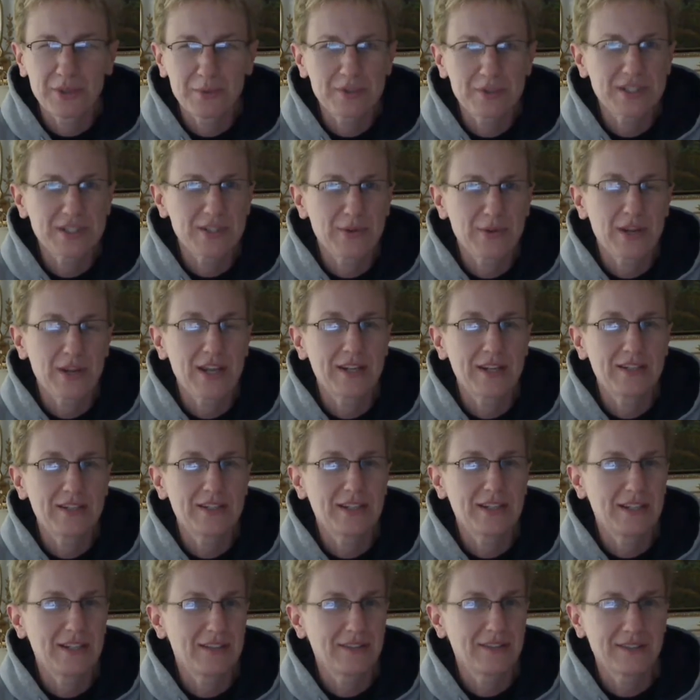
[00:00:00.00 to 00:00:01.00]
restrained
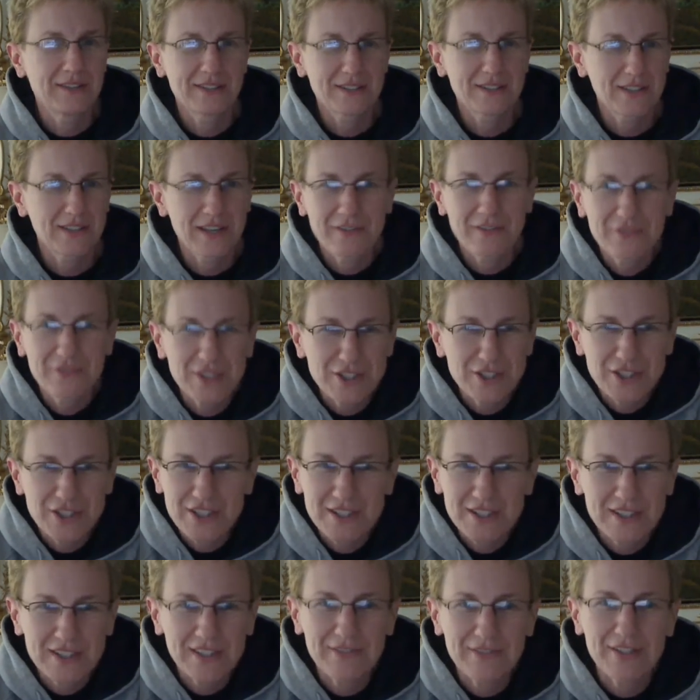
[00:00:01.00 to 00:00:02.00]
in this life that
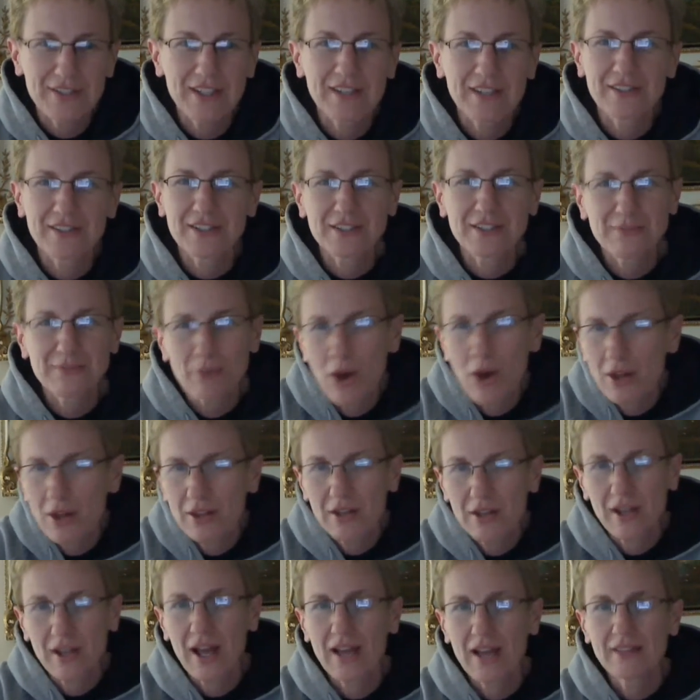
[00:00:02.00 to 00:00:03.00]
she's living on this small
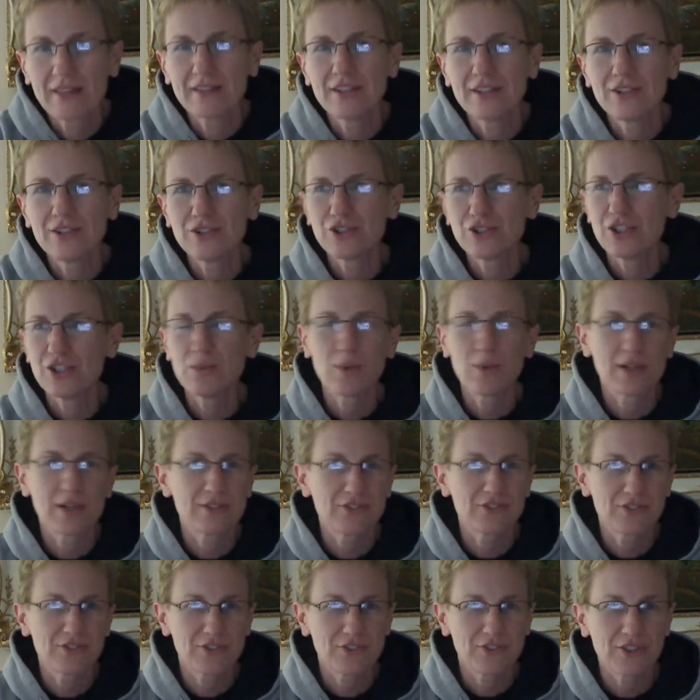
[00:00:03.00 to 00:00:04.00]
little island. She
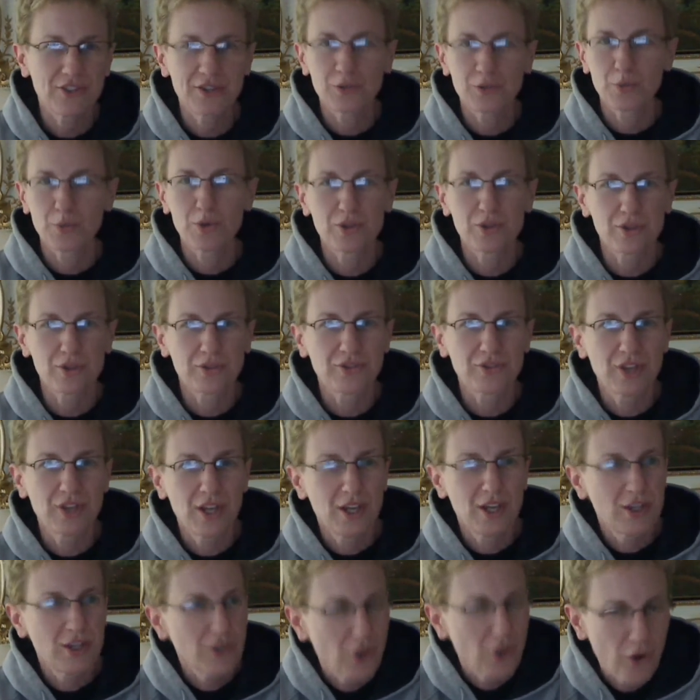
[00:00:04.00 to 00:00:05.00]
wants to see the world,
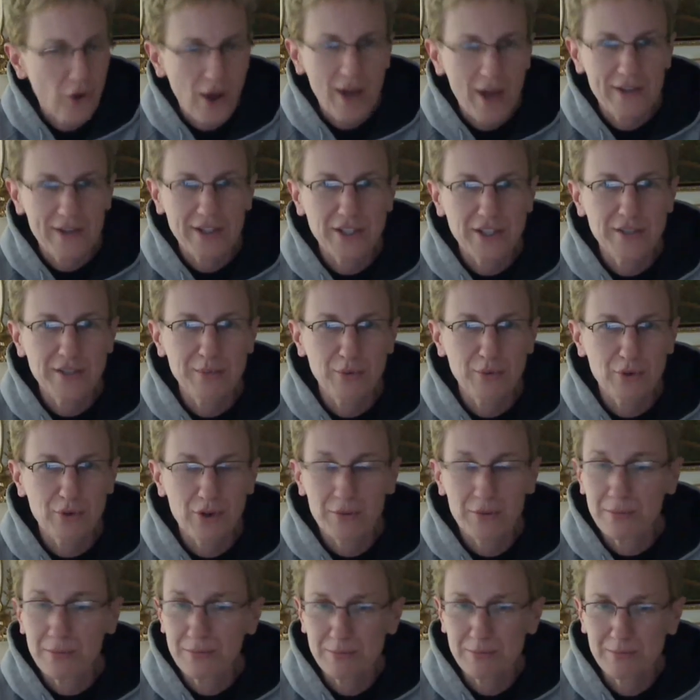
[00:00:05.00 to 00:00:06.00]
go out and
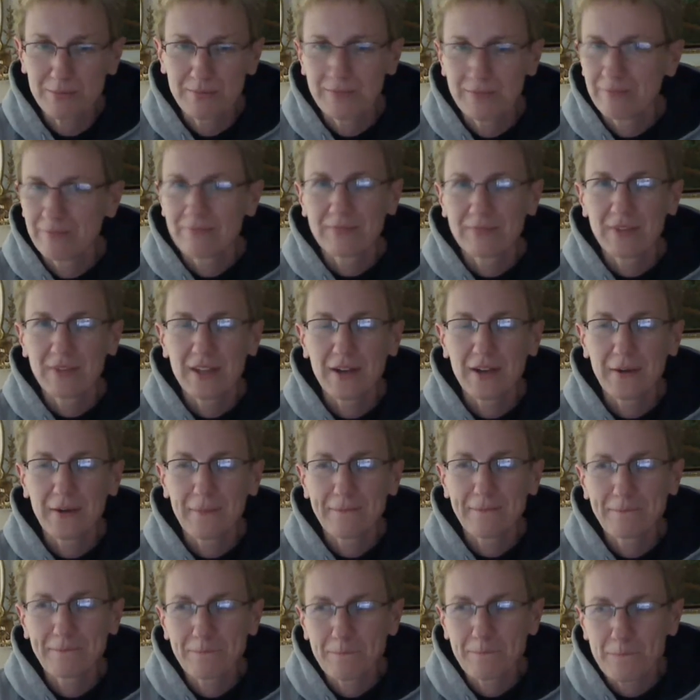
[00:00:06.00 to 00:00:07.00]
explore, you know,
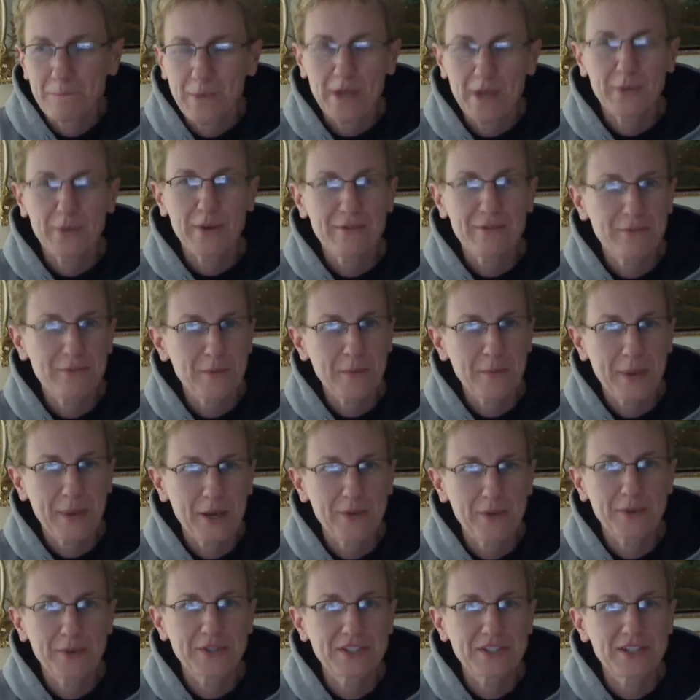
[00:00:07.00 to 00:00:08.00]
break away from her
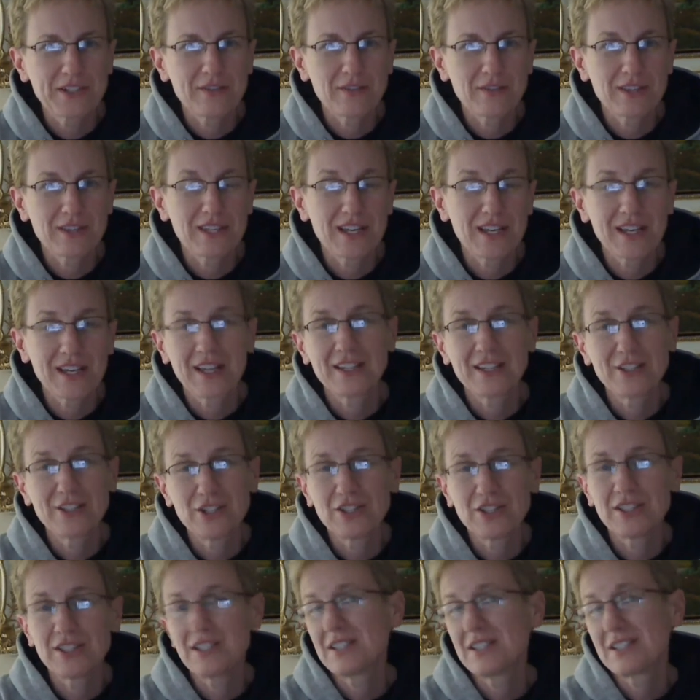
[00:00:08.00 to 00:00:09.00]
parents and everything, and she
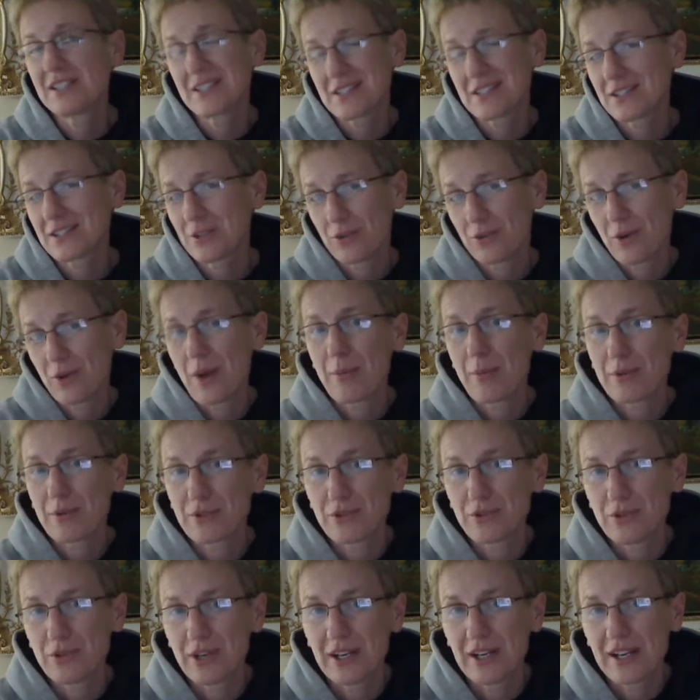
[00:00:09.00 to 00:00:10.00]
sees this as her
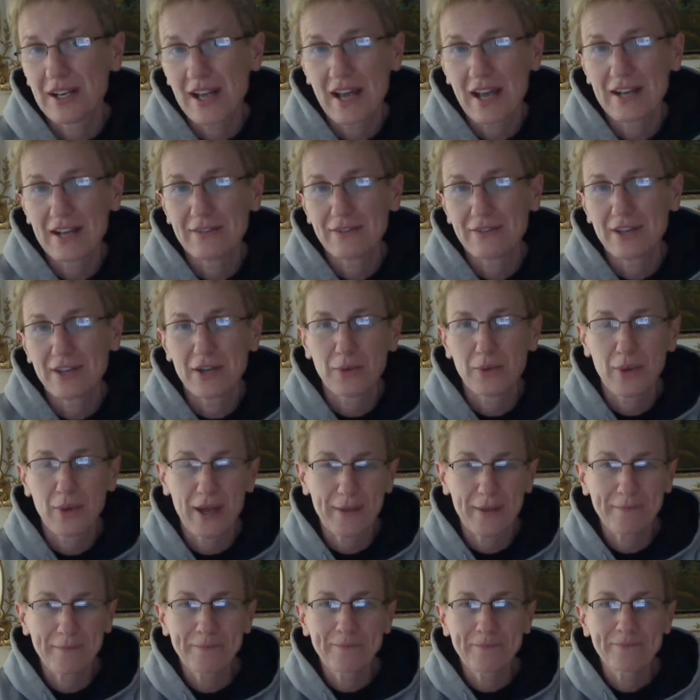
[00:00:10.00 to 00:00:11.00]
opportunity to kind of get
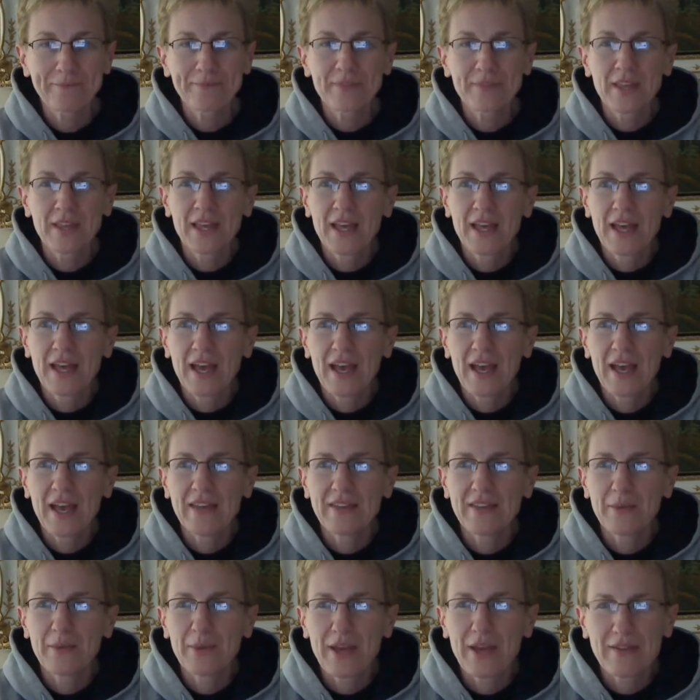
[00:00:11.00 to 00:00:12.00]
away.
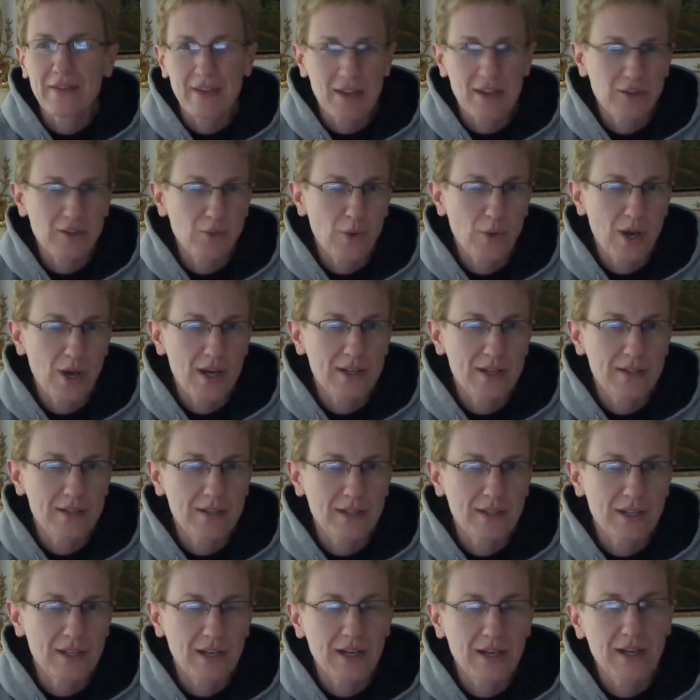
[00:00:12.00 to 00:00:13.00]
And then we have Antoine.
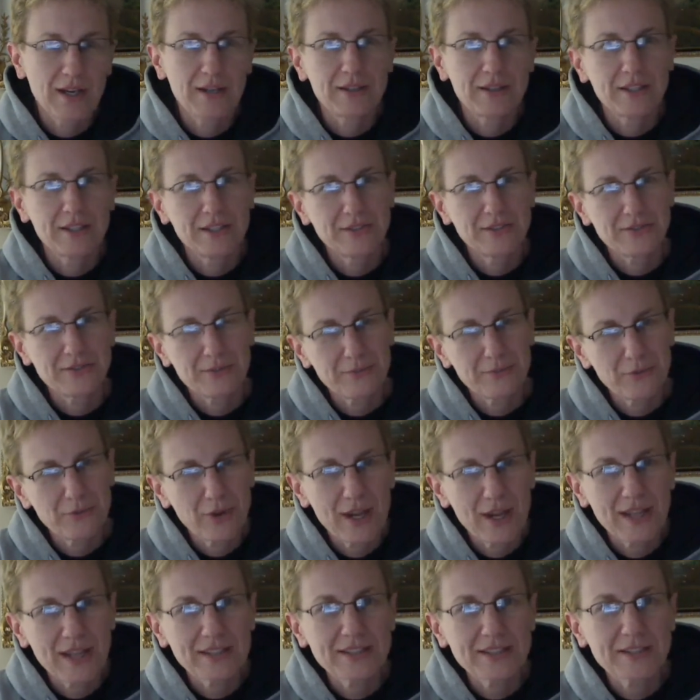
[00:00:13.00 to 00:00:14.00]
He's from
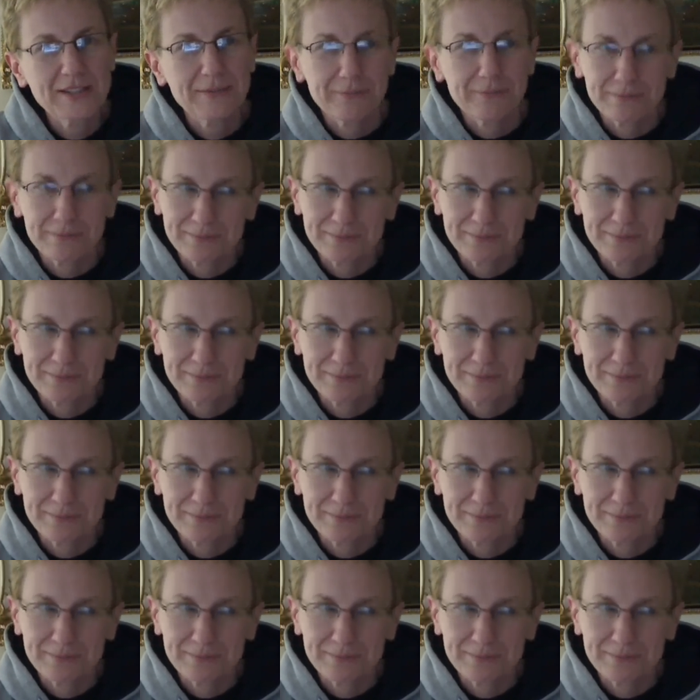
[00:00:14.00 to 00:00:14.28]
France